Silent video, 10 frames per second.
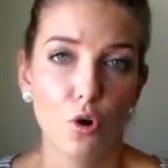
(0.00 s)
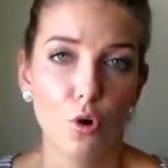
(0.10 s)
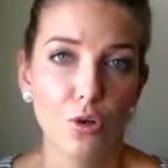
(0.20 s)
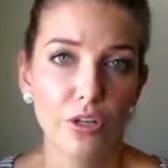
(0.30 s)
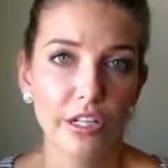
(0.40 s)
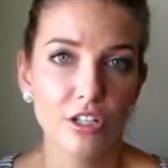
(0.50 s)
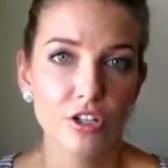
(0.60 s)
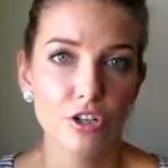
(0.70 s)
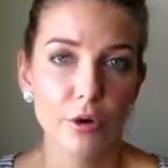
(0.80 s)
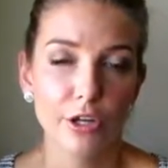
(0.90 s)
All you need to
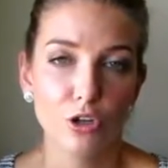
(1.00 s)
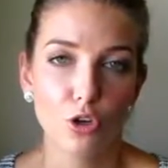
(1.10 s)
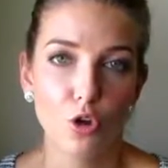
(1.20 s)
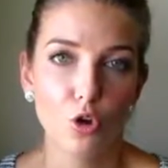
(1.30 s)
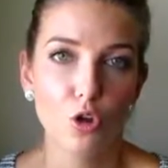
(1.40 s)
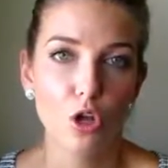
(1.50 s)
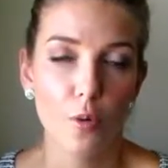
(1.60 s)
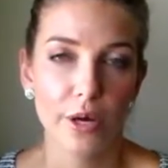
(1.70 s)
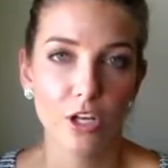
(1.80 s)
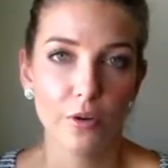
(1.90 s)
do when you call
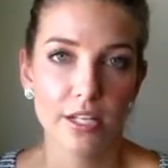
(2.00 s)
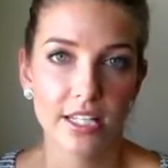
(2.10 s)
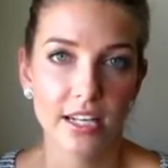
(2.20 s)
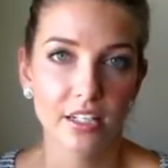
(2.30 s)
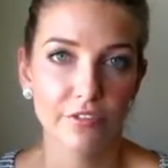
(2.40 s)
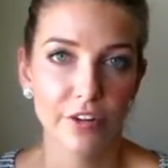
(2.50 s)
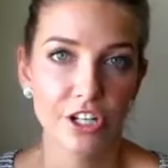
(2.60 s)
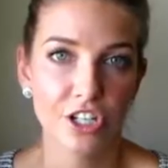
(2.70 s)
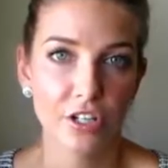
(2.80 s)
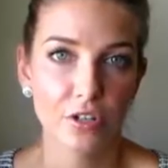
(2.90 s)
or when you attend a
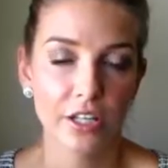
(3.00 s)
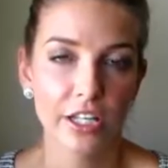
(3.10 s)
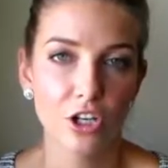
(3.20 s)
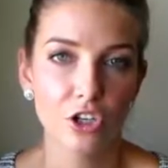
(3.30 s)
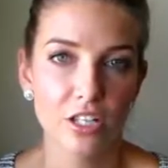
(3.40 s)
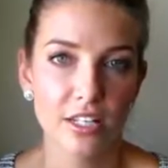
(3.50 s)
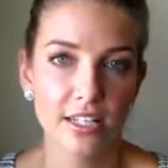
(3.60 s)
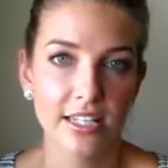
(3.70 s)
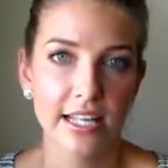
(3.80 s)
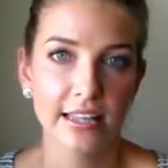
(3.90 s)
French Dental Clinic, you just need
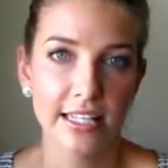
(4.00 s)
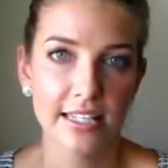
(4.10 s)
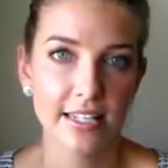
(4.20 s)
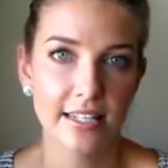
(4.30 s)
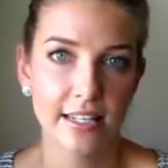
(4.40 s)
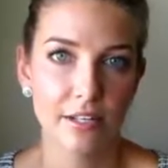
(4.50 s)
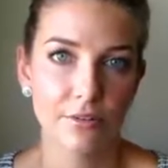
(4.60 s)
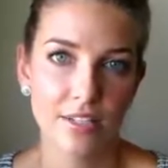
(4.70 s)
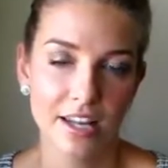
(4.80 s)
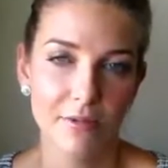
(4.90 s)
to say, Lisa
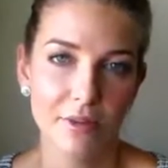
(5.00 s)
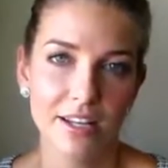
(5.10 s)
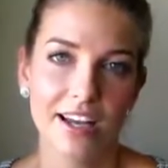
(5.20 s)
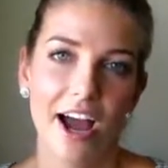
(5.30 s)
Single sent me.